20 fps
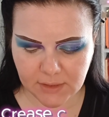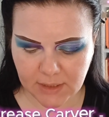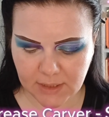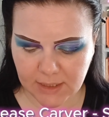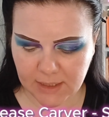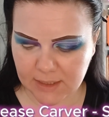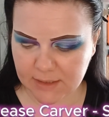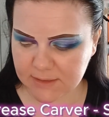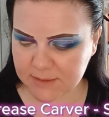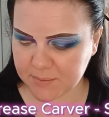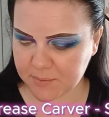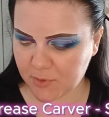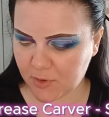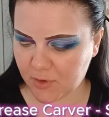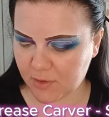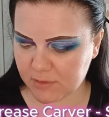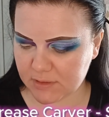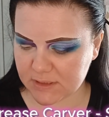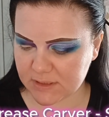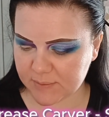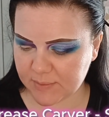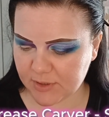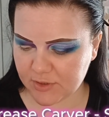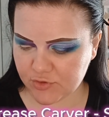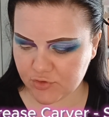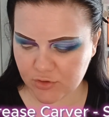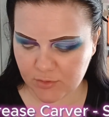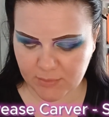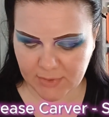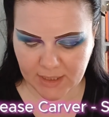and my
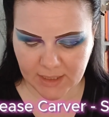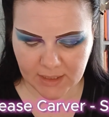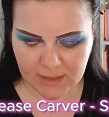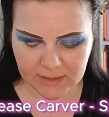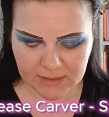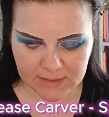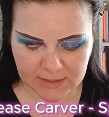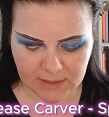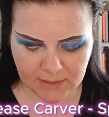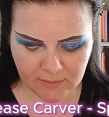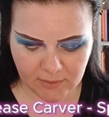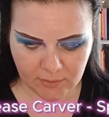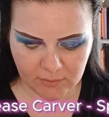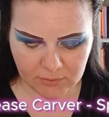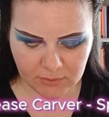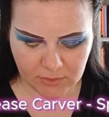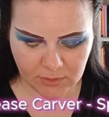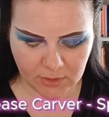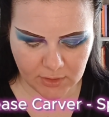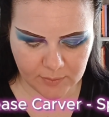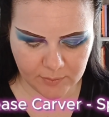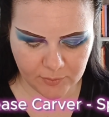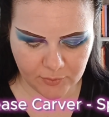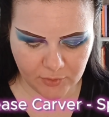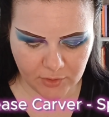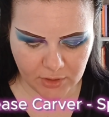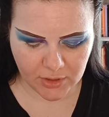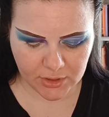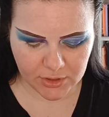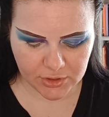Spectrum A09
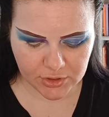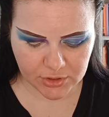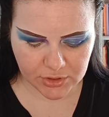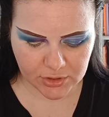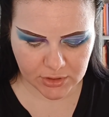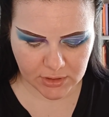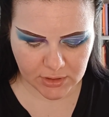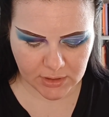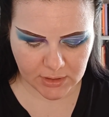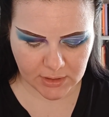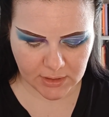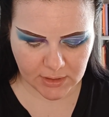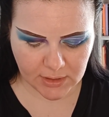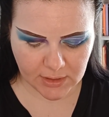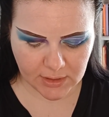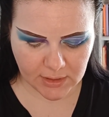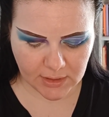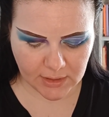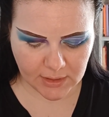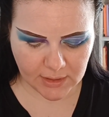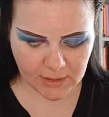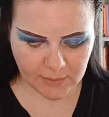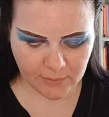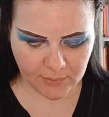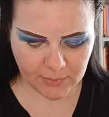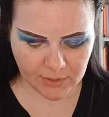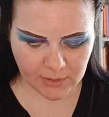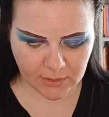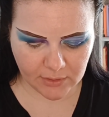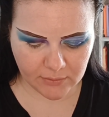brush and
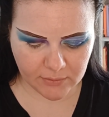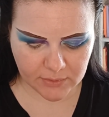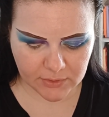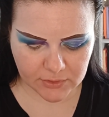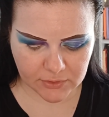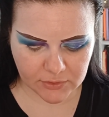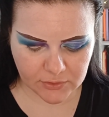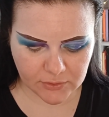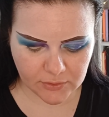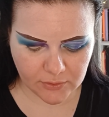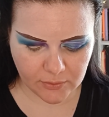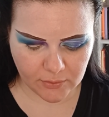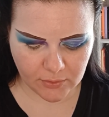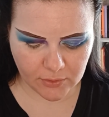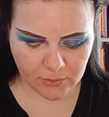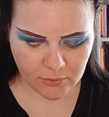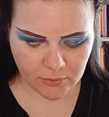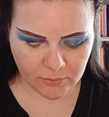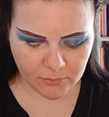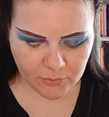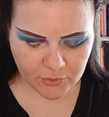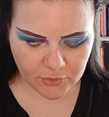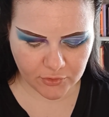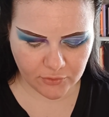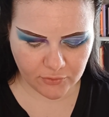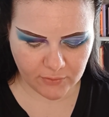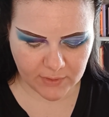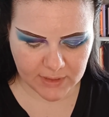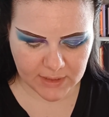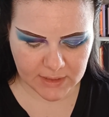we're going to cut my
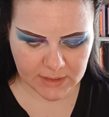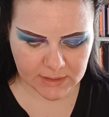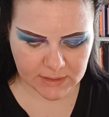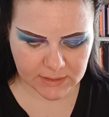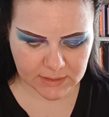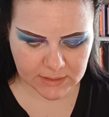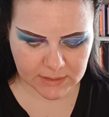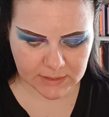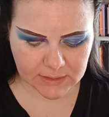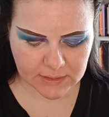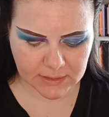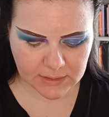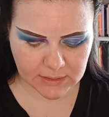crease.